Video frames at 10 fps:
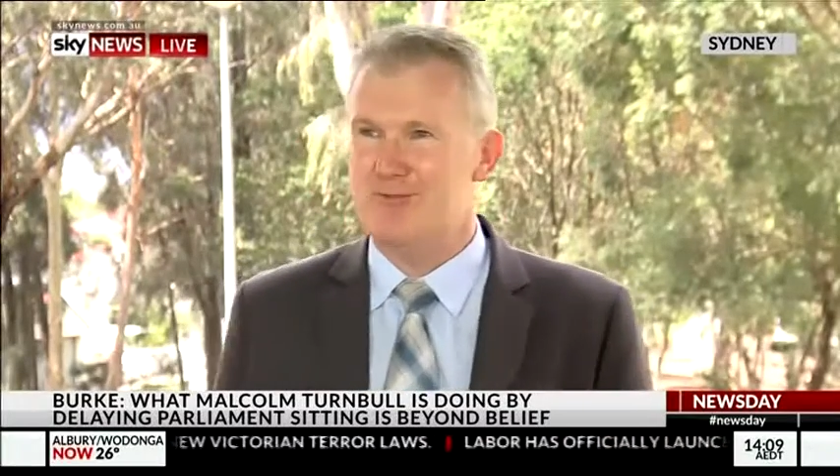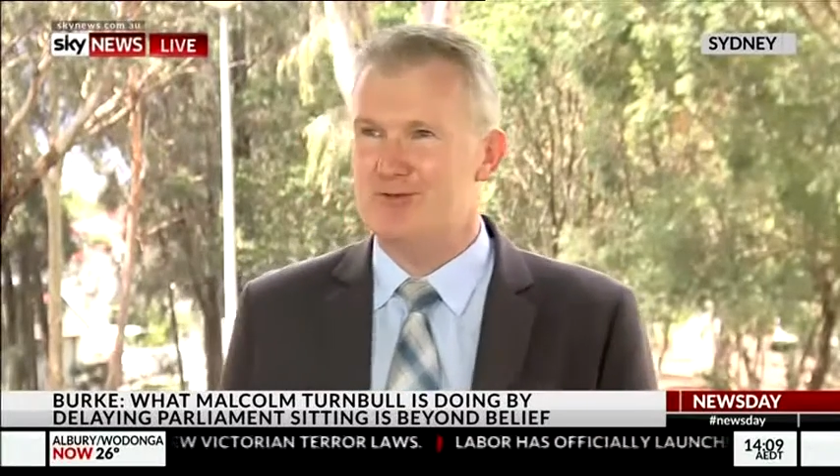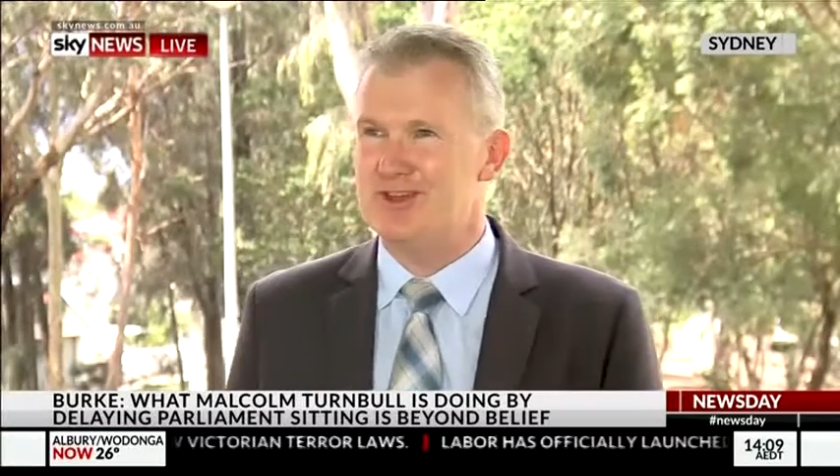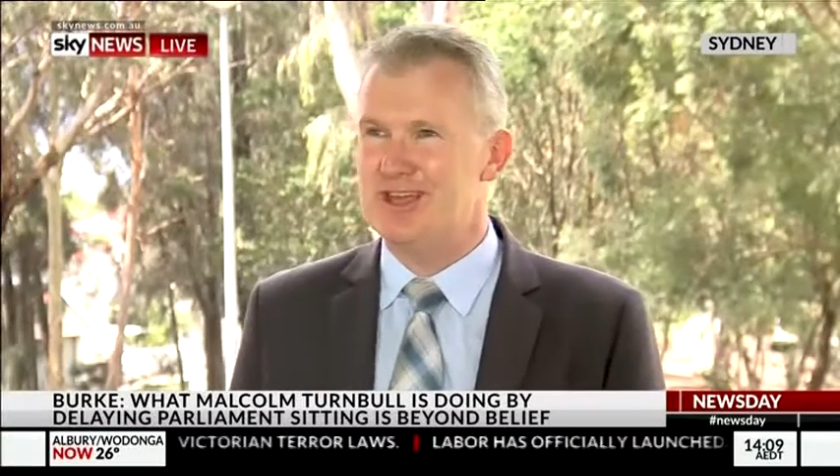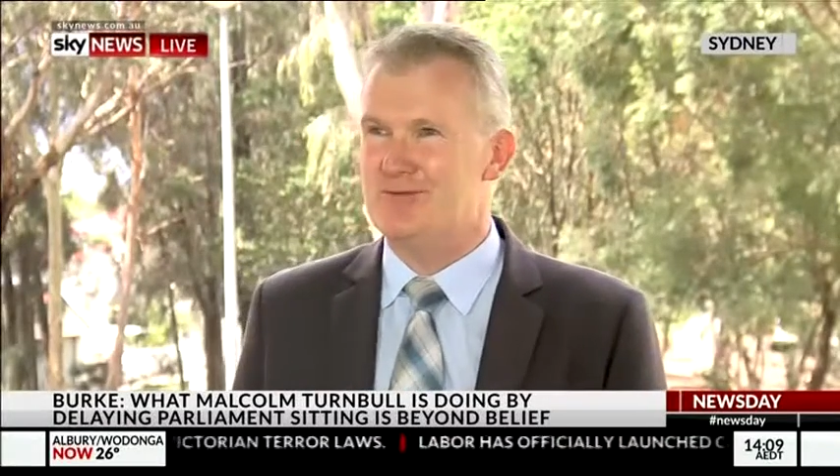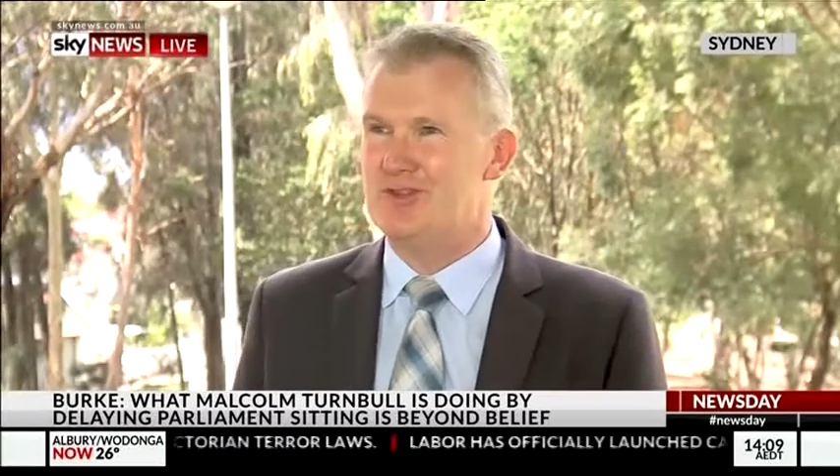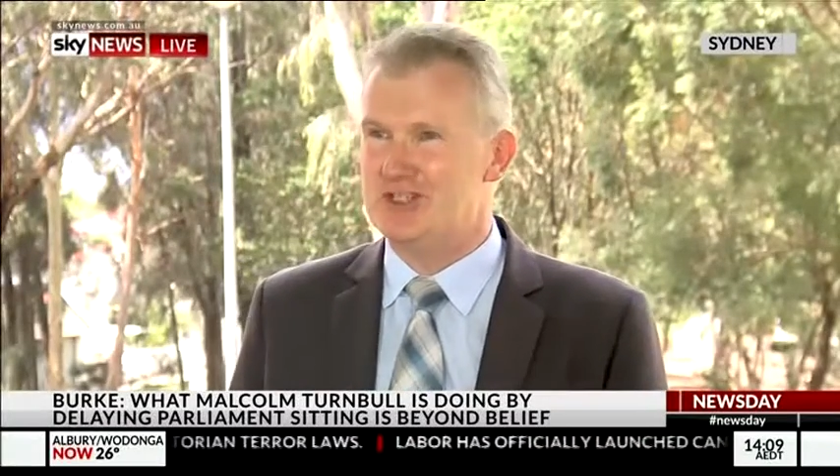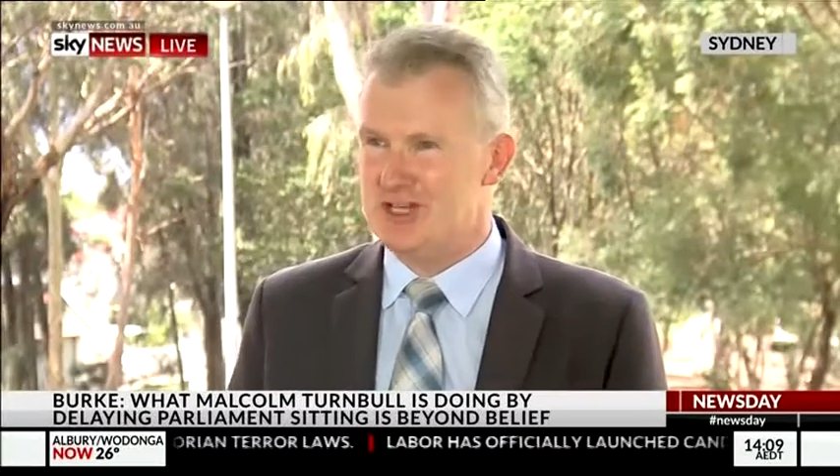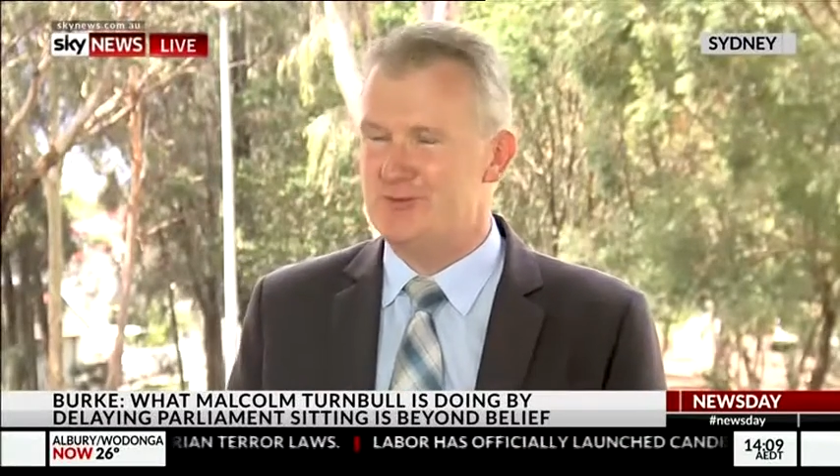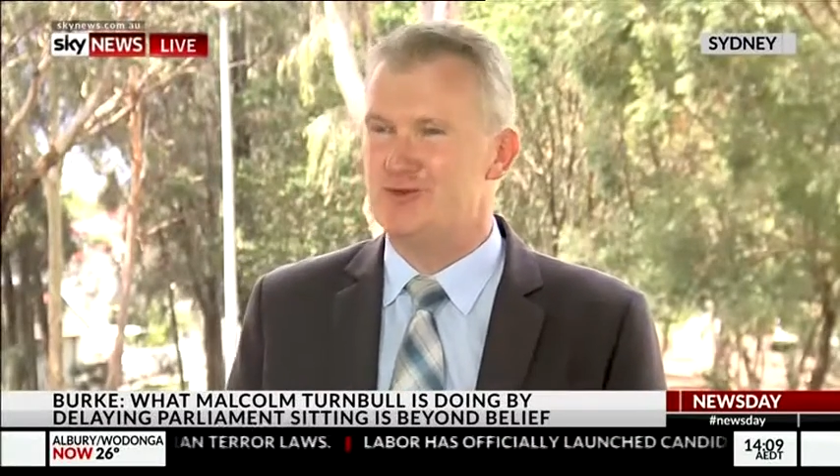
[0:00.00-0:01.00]
if
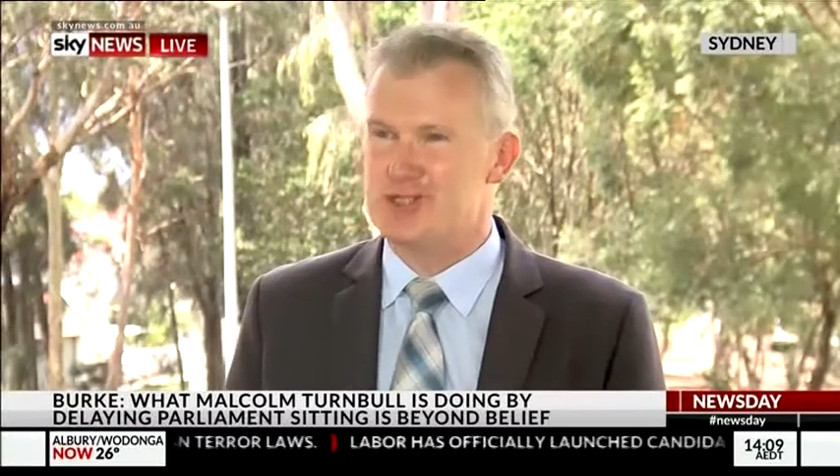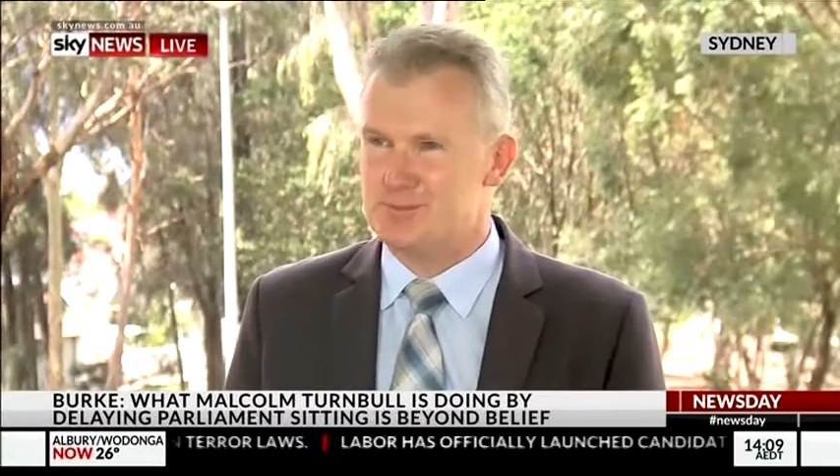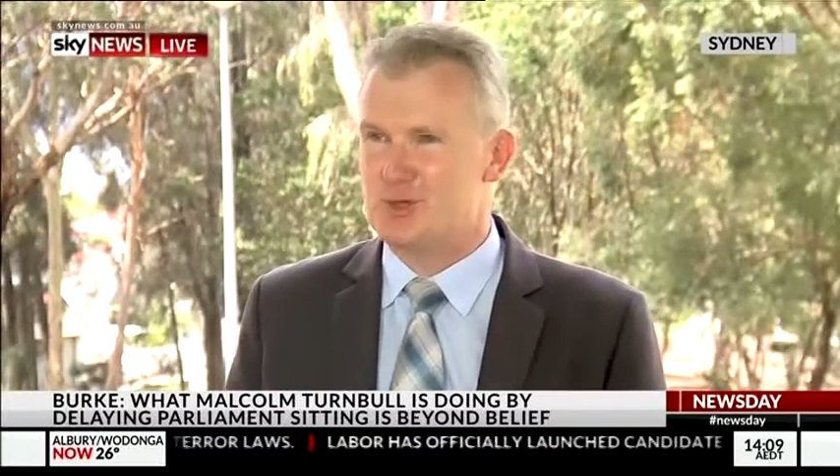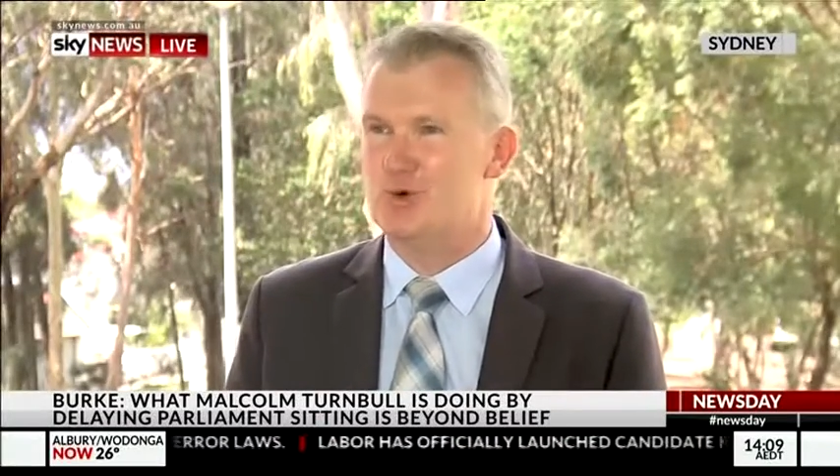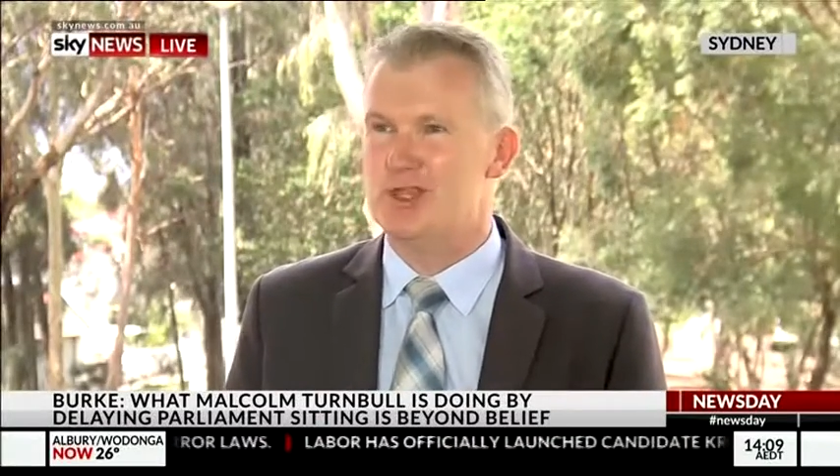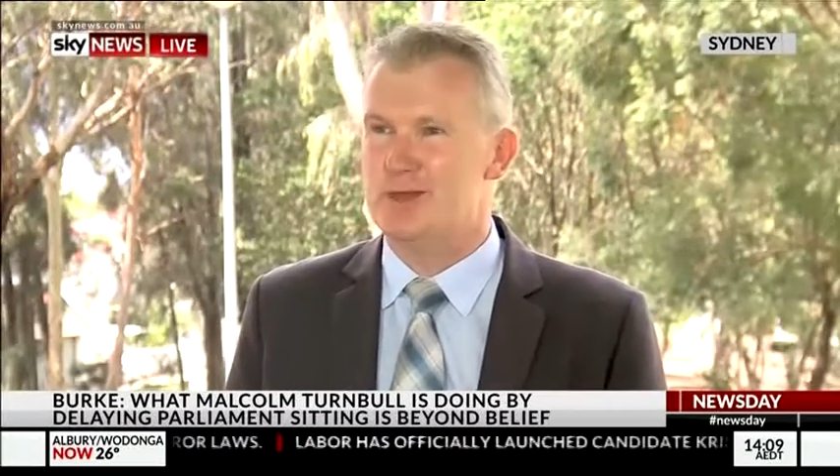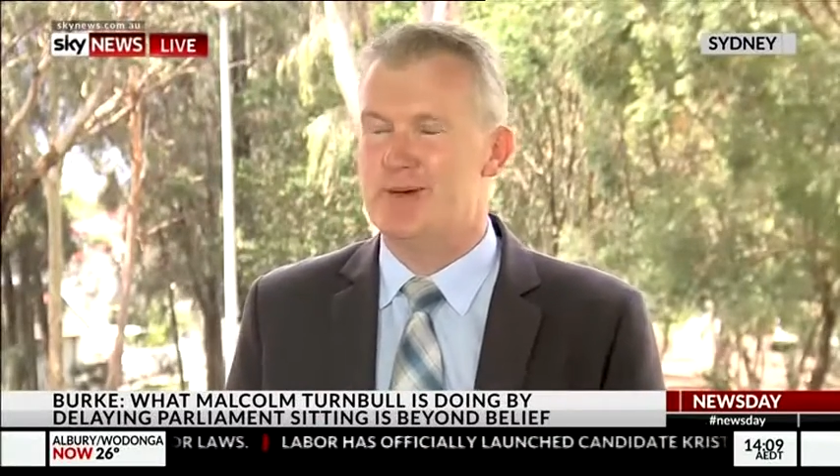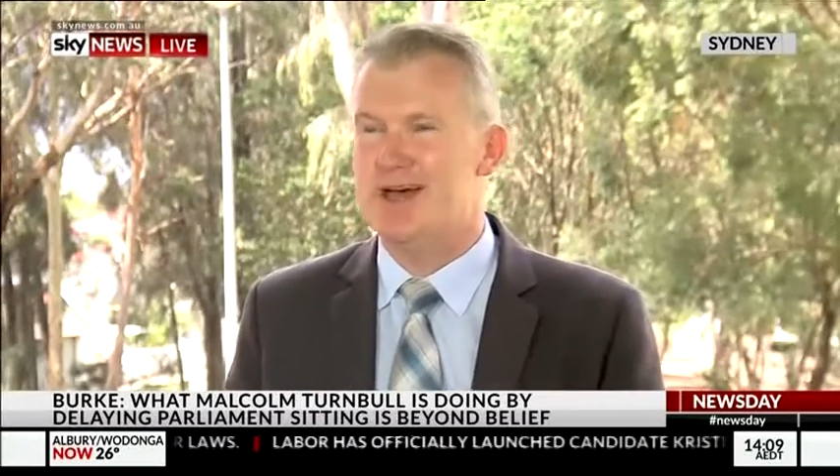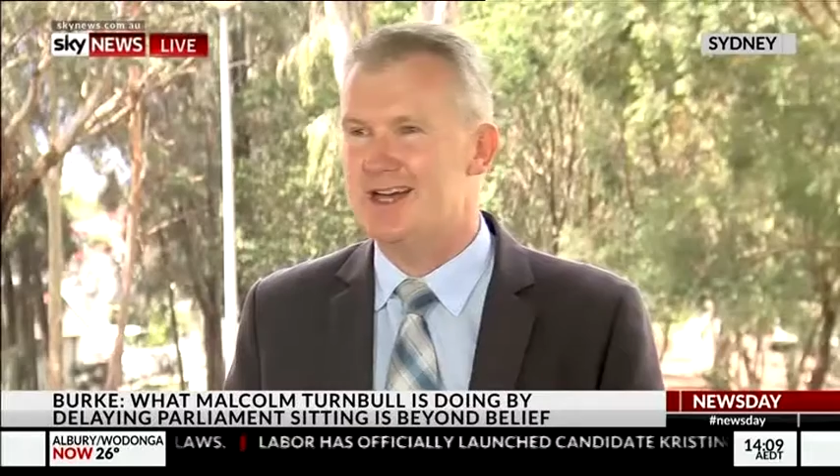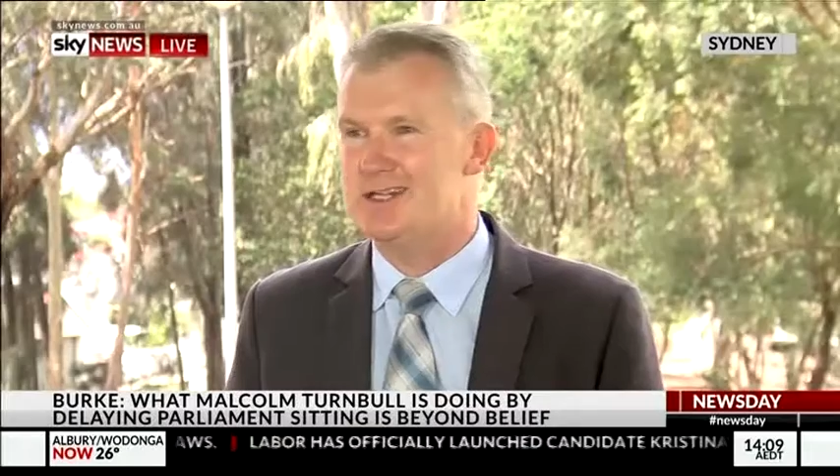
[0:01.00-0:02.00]
the difference between
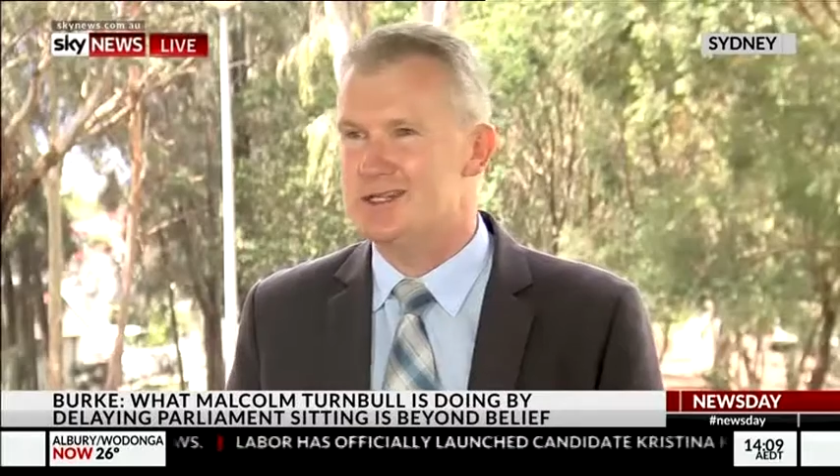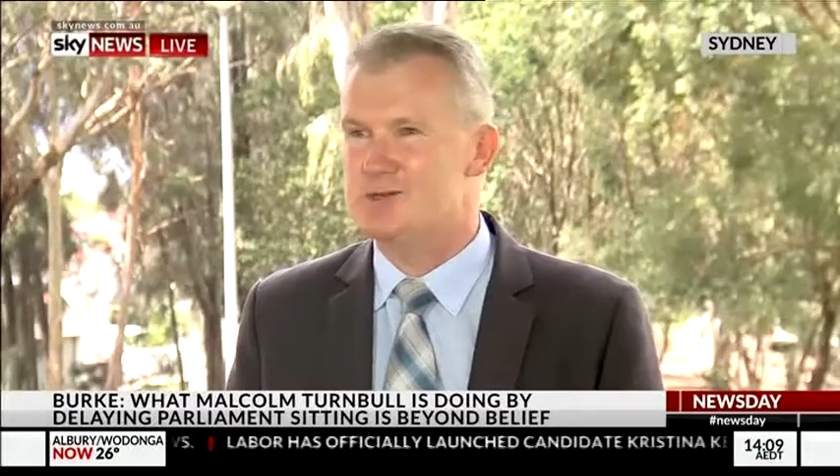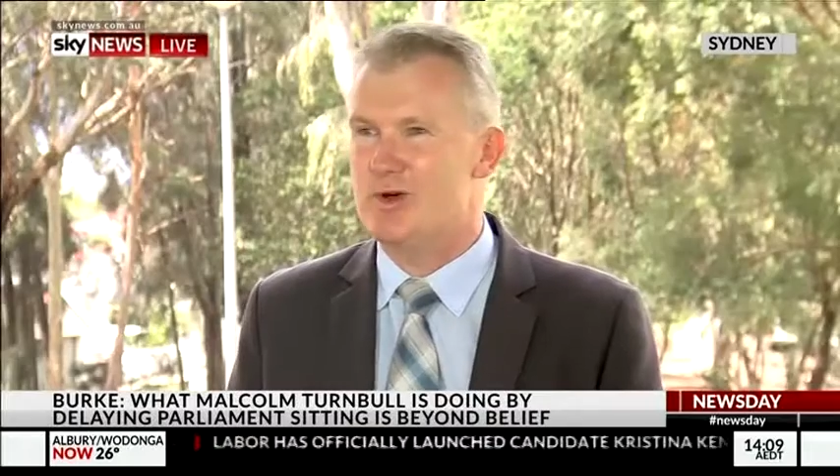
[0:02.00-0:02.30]
the parties